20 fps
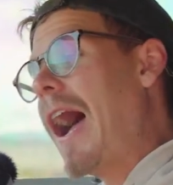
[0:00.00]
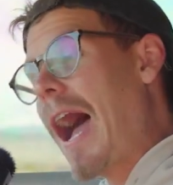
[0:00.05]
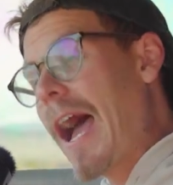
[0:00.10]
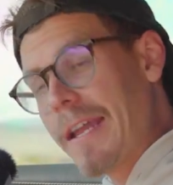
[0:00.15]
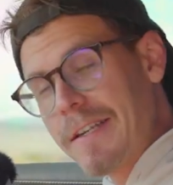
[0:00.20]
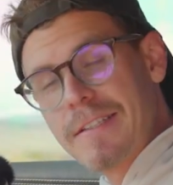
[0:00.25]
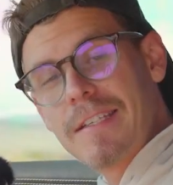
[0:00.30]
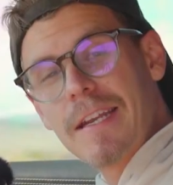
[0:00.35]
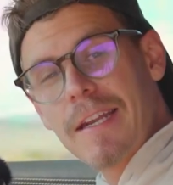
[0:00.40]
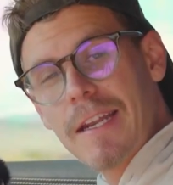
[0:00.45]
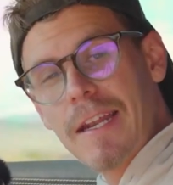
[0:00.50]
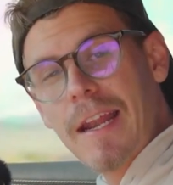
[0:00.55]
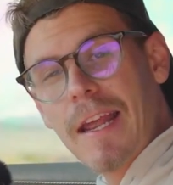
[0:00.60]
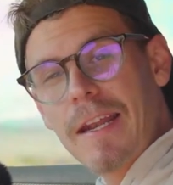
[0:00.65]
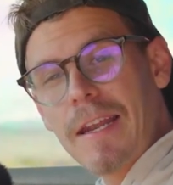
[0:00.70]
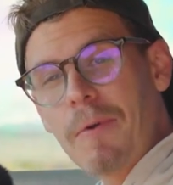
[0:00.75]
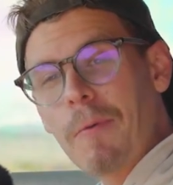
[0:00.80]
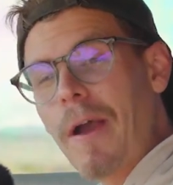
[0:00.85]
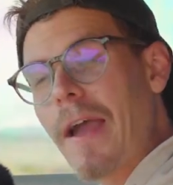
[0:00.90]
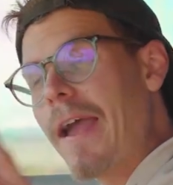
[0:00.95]
I did it
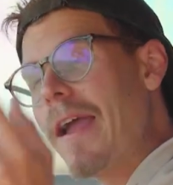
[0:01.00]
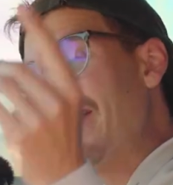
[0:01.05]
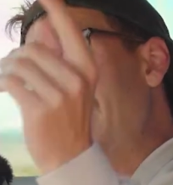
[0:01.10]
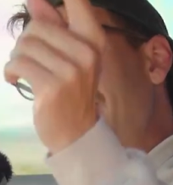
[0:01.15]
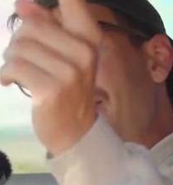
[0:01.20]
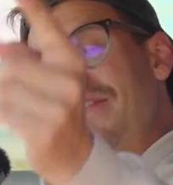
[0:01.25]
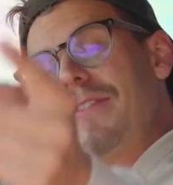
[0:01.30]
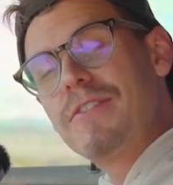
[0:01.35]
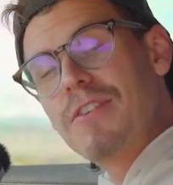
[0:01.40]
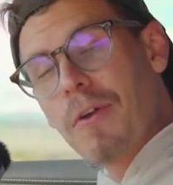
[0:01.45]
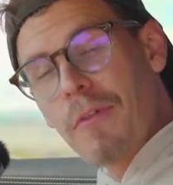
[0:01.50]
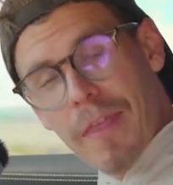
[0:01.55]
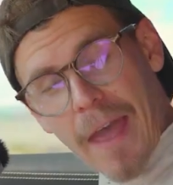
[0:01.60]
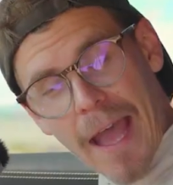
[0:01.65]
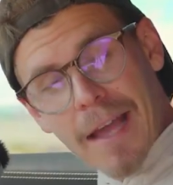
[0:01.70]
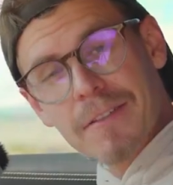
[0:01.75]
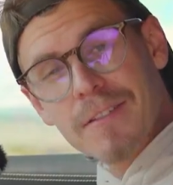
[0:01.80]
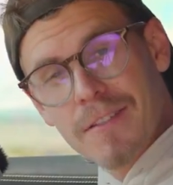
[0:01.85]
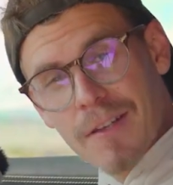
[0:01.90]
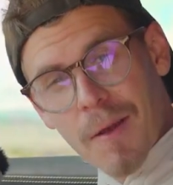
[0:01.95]
anyway, so
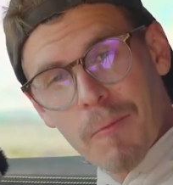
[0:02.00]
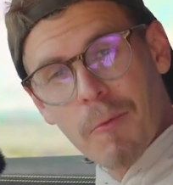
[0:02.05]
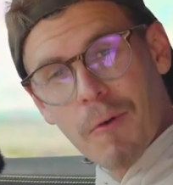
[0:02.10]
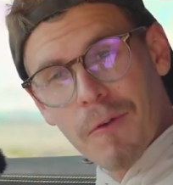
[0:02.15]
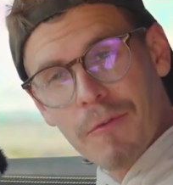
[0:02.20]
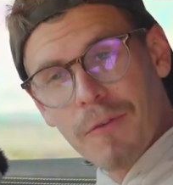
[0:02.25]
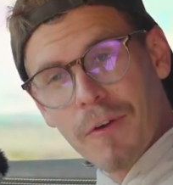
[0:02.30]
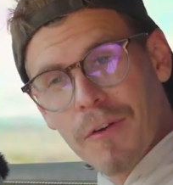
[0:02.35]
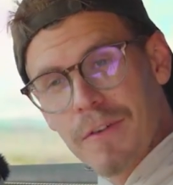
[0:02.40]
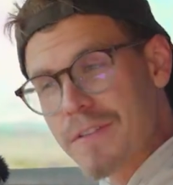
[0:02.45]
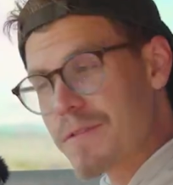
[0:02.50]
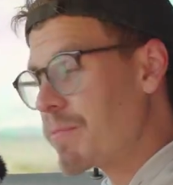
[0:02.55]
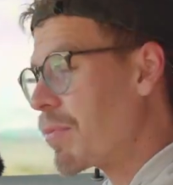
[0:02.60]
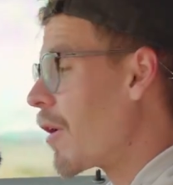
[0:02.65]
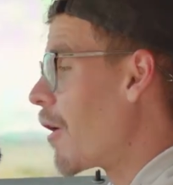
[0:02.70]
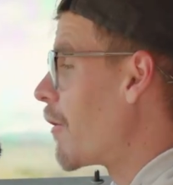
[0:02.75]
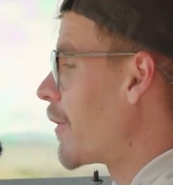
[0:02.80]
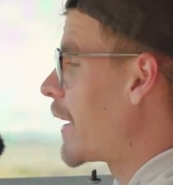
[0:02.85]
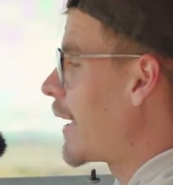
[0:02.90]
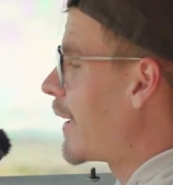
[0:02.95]
that subwoofer is
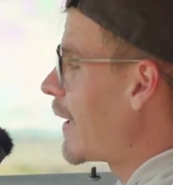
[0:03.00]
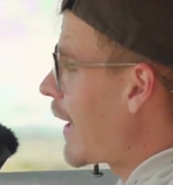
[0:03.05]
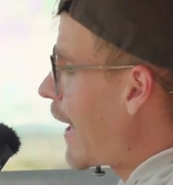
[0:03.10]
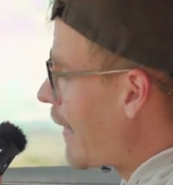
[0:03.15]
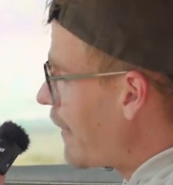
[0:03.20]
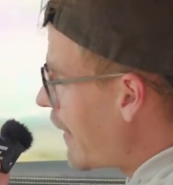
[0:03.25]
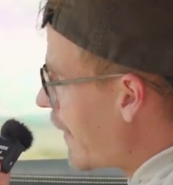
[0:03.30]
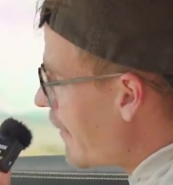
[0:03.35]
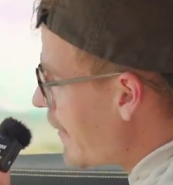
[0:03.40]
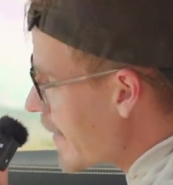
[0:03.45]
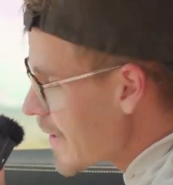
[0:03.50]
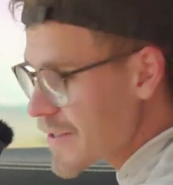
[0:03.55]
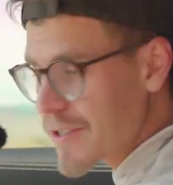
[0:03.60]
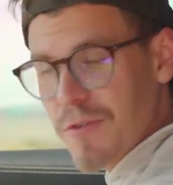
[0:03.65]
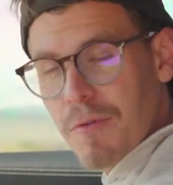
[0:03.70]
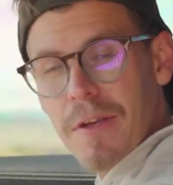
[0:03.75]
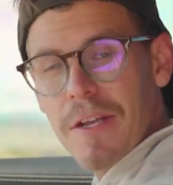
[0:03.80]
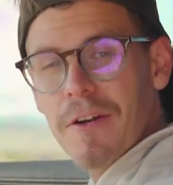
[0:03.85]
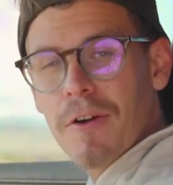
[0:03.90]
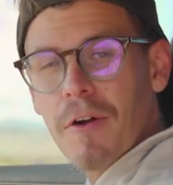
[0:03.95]
broken, and then this
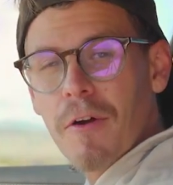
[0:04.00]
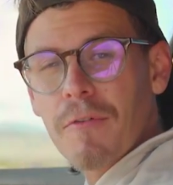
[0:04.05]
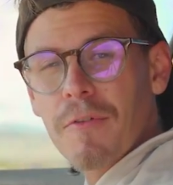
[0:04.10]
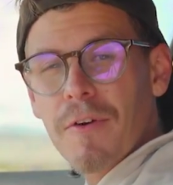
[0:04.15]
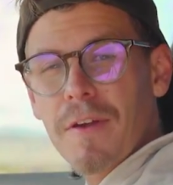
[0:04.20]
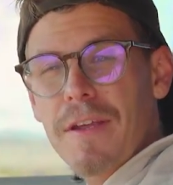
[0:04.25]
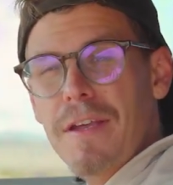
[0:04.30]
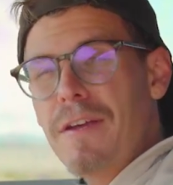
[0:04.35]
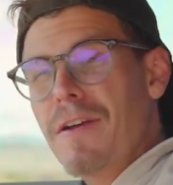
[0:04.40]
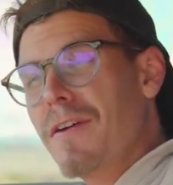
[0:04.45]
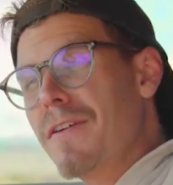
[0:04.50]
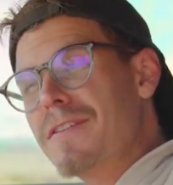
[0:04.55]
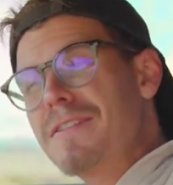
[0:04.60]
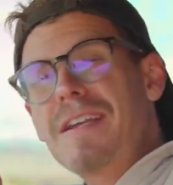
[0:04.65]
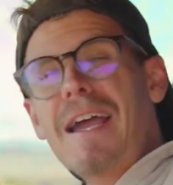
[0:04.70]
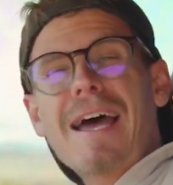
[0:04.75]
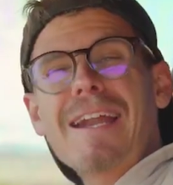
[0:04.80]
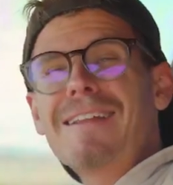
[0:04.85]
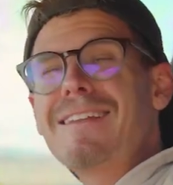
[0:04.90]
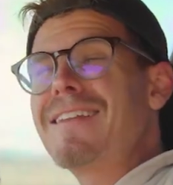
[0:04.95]
tweeter over here has
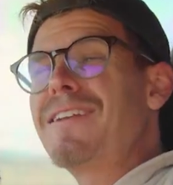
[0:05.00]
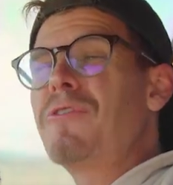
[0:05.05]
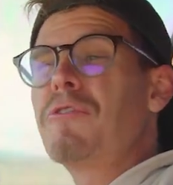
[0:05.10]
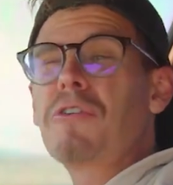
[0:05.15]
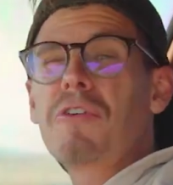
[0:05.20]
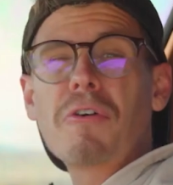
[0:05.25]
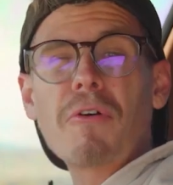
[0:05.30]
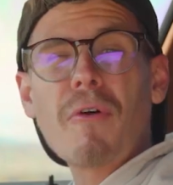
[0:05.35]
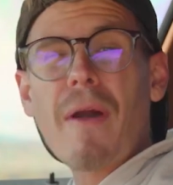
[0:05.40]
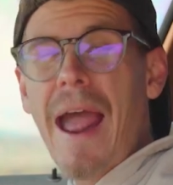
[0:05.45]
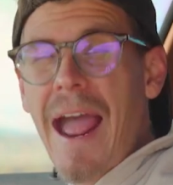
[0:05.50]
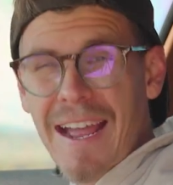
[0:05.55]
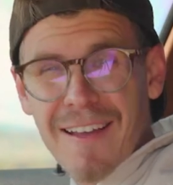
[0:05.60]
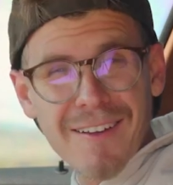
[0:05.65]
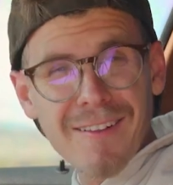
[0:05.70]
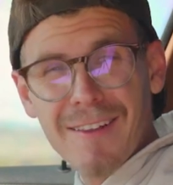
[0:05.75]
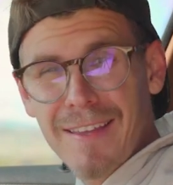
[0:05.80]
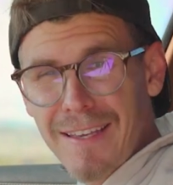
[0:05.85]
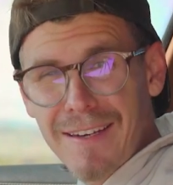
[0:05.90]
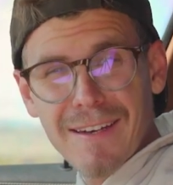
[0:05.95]
got a little
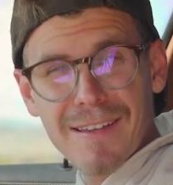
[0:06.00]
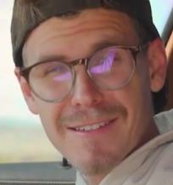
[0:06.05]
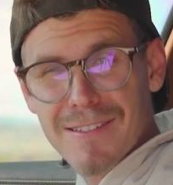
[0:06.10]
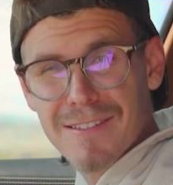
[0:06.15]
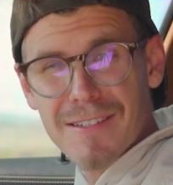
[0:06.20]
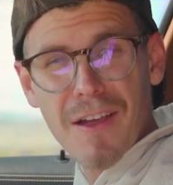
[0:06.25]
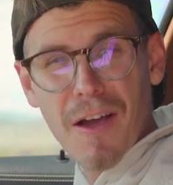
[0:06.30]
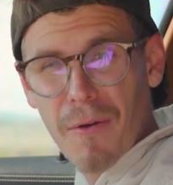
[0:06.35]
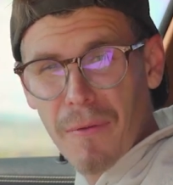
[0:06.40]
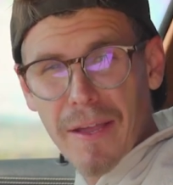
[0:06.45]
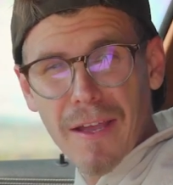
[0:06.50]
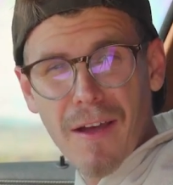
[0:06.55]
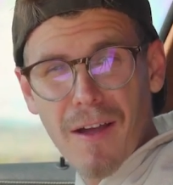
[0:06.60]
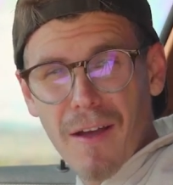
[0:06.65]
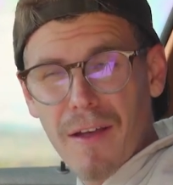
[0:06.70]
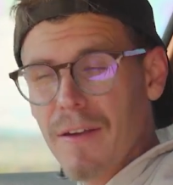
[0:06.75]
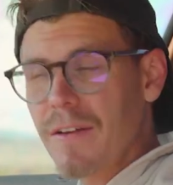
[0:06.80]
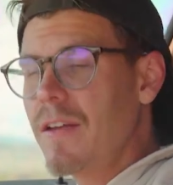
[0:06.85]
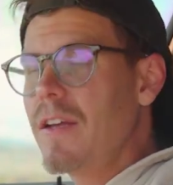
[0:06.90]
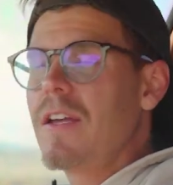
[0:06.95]
crackliness going
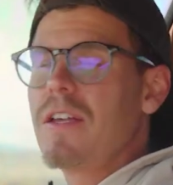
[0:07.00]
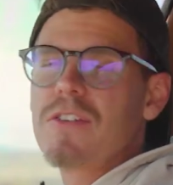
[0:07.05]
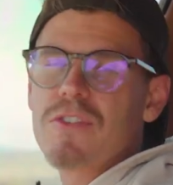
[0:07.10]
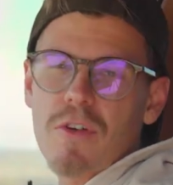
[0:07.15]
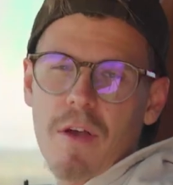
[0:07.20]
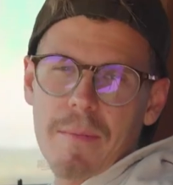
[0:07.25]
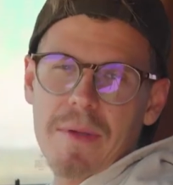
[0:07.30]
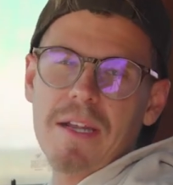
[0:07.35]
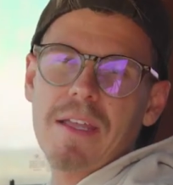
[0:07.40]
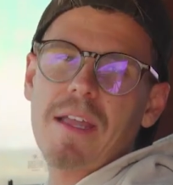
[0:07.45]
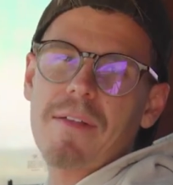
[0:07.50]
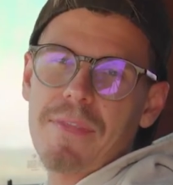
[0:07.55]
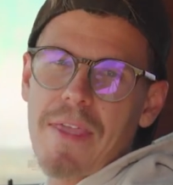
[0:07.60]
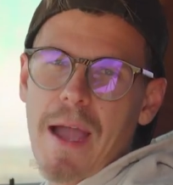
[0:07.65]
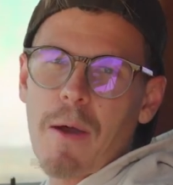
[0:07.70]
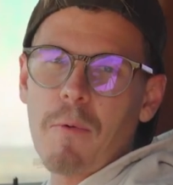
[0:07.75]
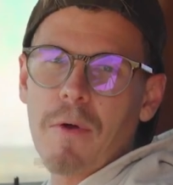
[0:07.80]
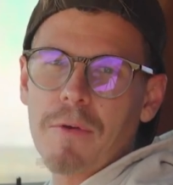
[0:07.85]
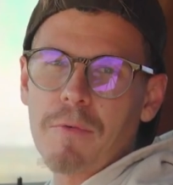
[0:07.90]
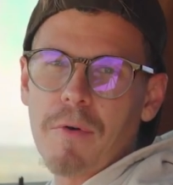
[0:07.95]
on, so I'm going to get
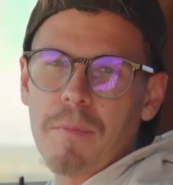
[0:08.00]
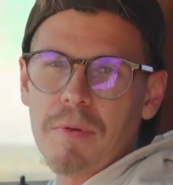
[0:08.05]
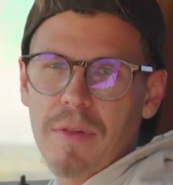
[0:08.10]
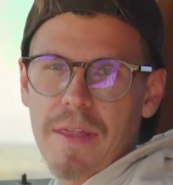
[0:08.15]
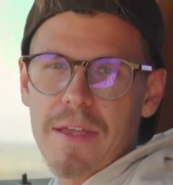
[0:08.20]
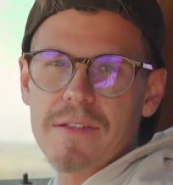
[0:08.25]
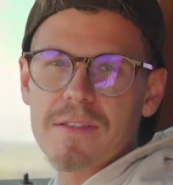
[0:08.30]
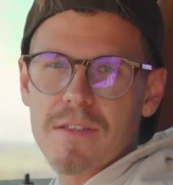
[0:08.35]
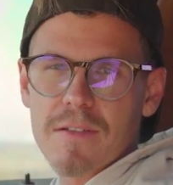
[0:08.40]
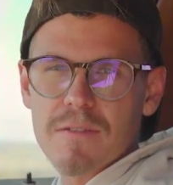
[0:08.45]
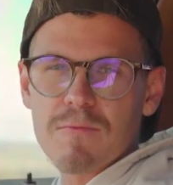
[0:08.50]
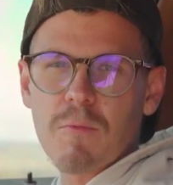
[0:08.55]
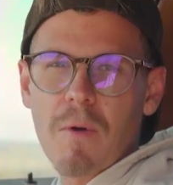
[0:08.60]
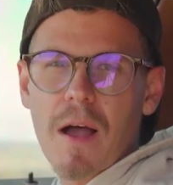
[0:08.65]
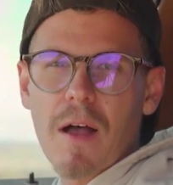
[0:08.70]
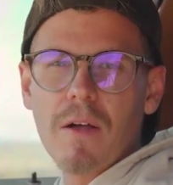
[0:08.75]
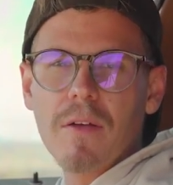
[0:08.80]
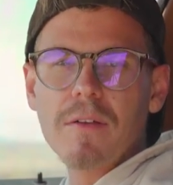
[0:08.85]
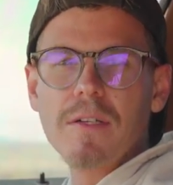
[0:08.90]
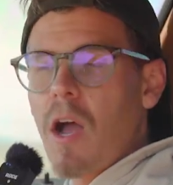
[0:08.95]
that one replaced as
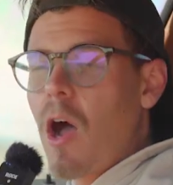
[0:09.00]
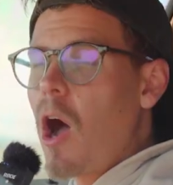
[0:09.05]
well.